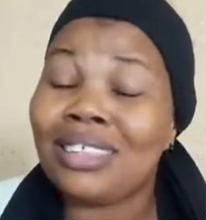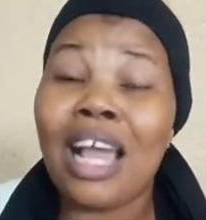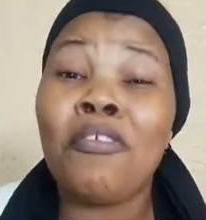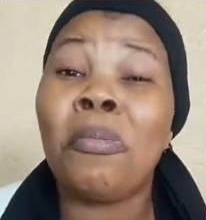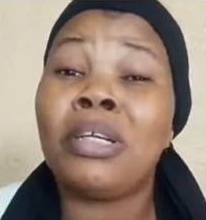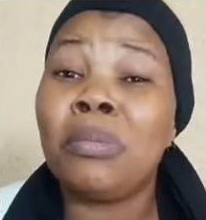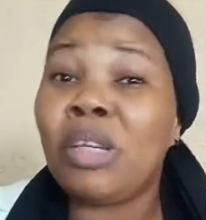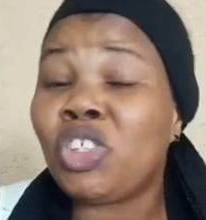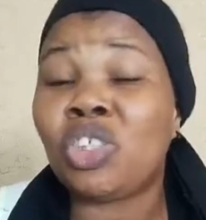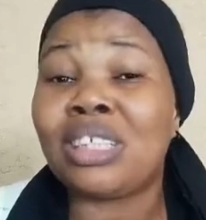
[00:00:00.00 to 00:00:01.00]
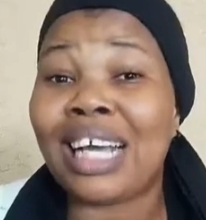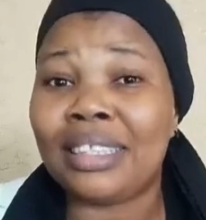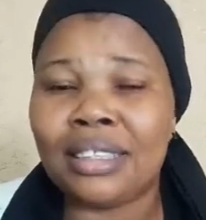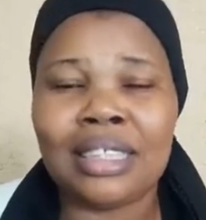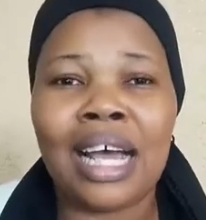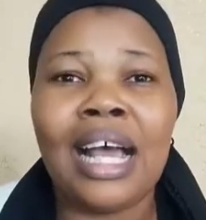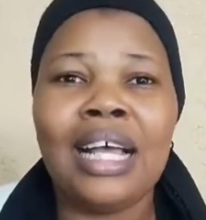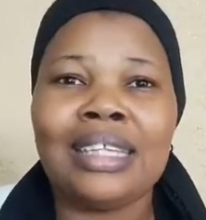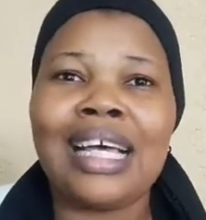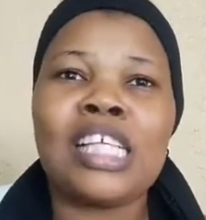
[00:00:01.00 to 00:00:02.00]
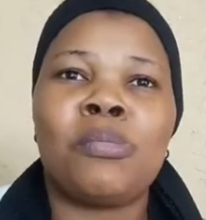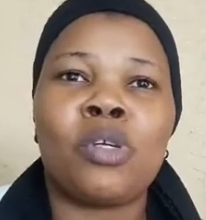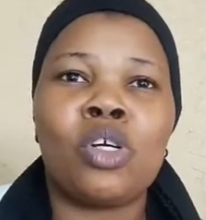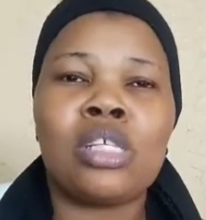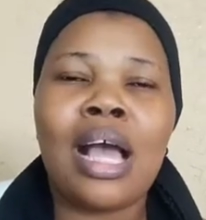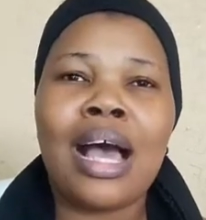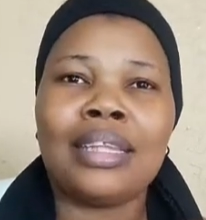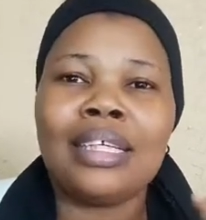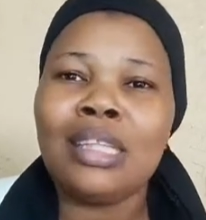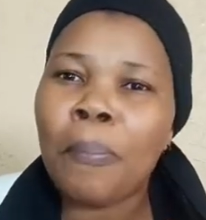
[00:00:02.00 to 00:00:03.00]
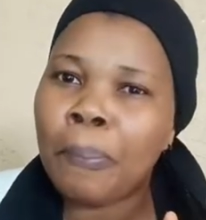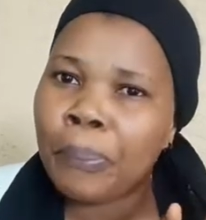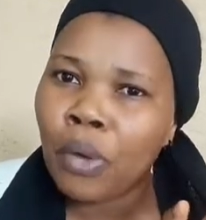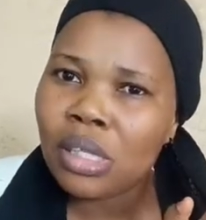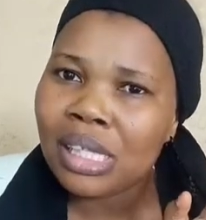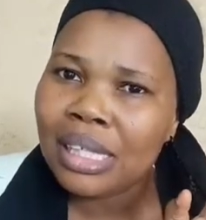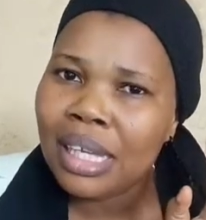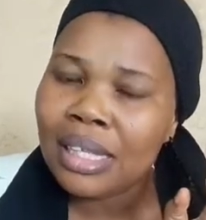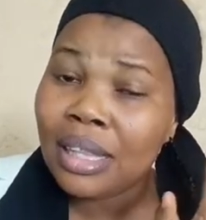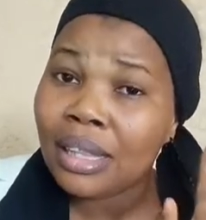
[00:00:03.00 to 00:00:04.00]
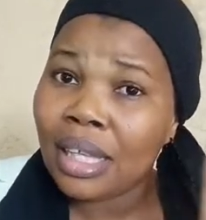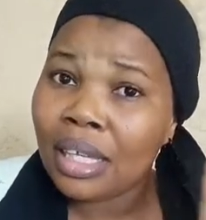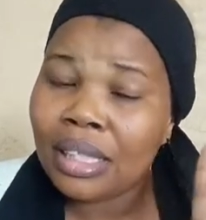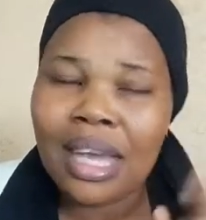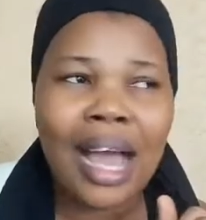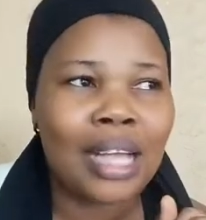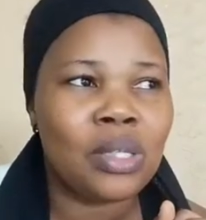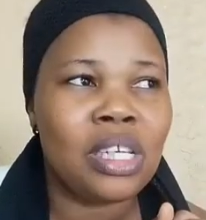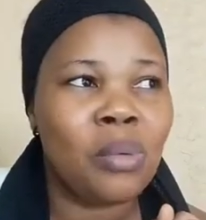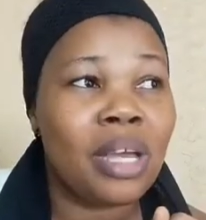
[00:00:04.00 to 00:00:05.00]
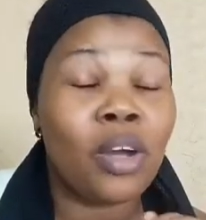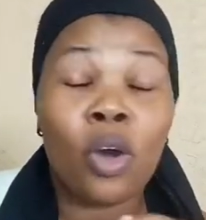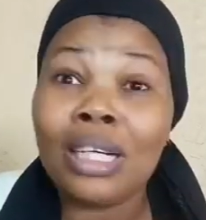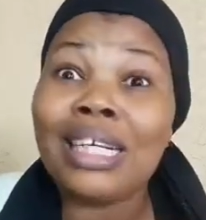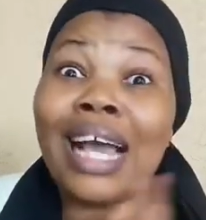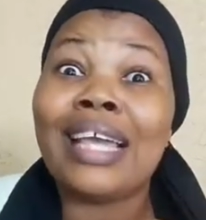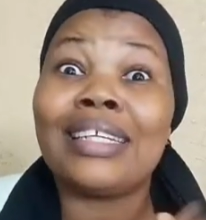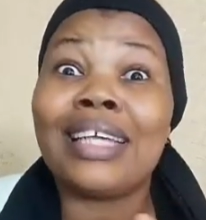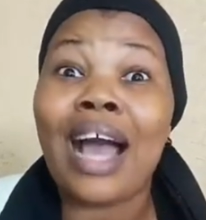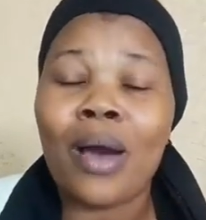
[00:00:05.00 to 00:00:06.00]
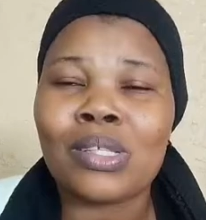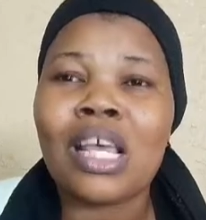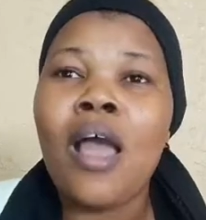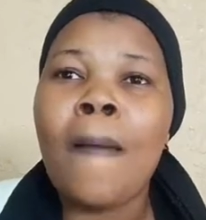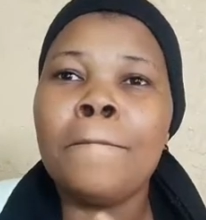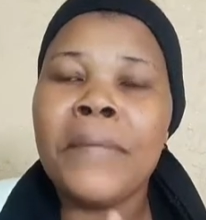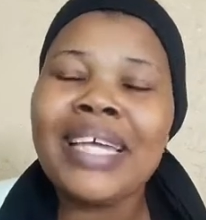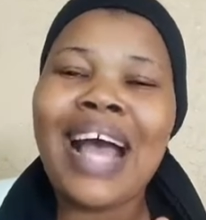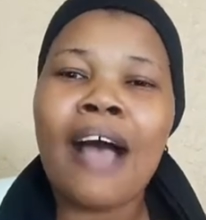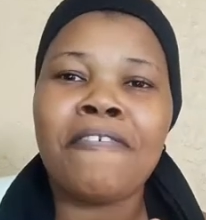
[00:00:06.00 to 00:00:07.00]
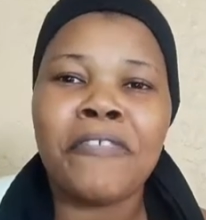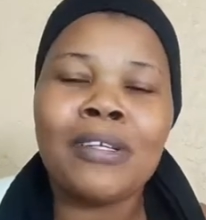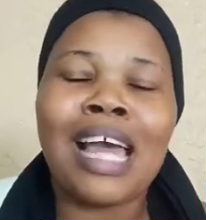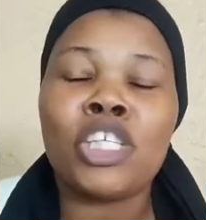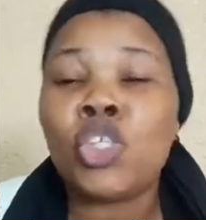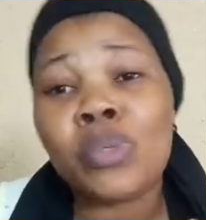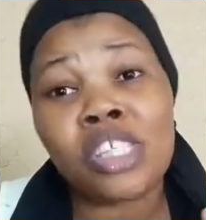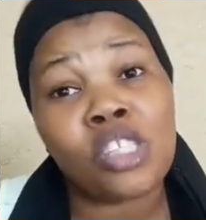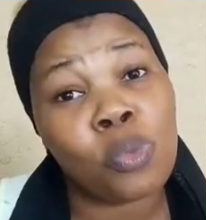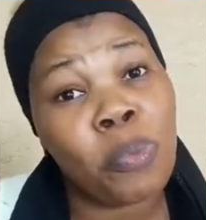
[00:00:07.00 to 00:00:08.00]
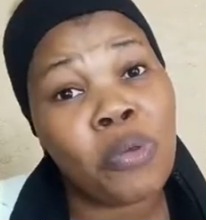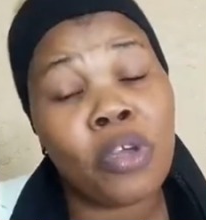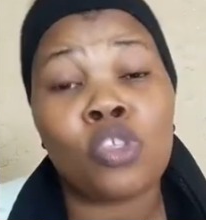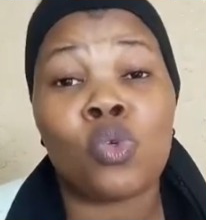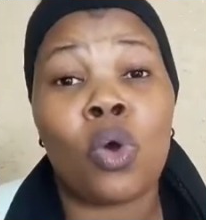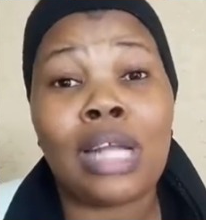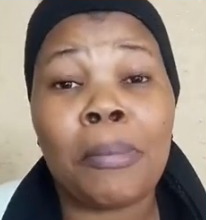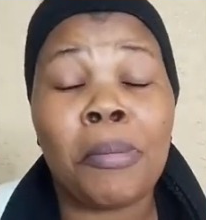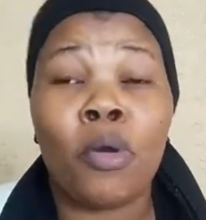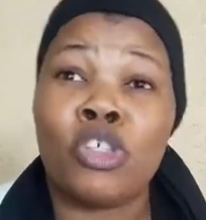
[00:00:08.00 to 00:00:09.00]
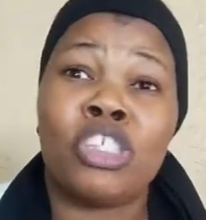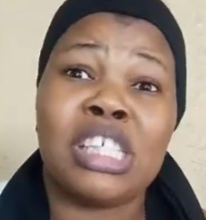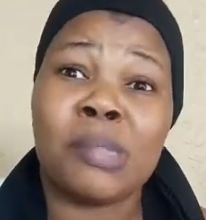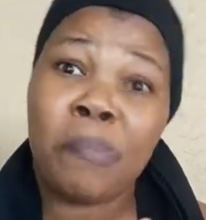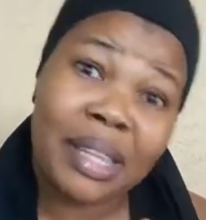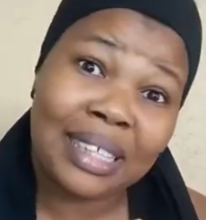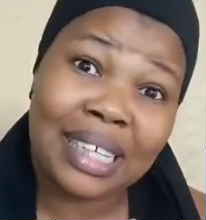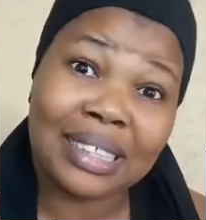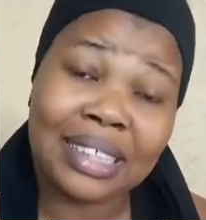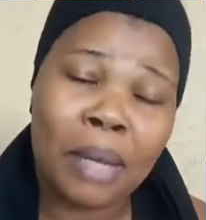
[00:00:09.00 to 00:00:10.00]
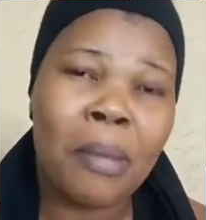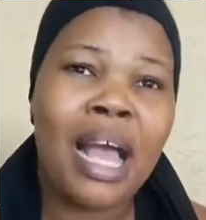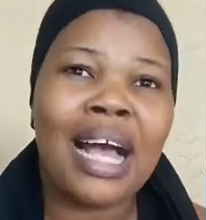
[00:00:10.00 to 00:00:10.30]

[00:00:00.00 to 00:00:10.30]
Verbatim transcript: Everybody mentioned Katrina. That's because I think the boss lady thing they actually were calling her in the house made her feel like she is superior to other people or she is better than them.